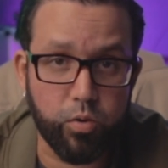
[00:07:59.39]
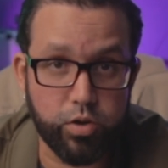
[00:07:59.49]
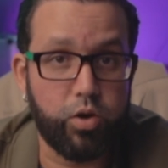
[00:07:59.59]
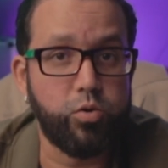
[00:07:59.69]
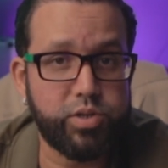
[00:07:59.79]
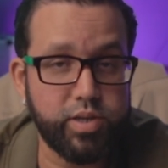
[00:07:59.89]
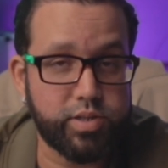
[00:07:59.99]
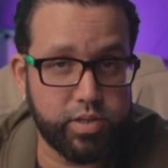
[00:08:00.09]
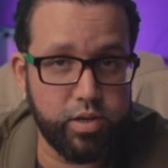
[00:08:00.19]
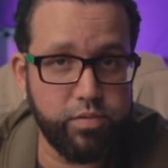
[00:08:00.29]
or coaching
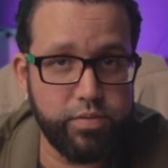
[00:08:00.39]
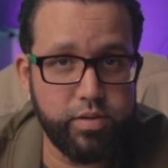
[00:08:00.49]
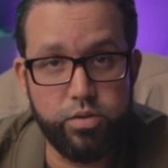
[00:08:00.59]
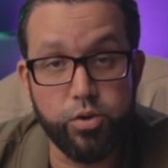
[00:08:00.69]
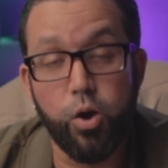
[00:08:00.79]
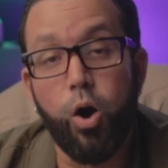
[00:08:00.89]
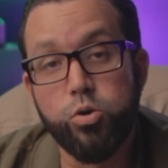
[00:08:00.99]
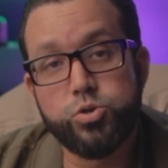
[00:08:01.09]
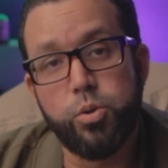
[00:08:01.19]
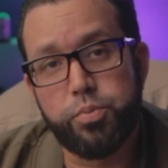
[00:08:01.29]
itself. You can also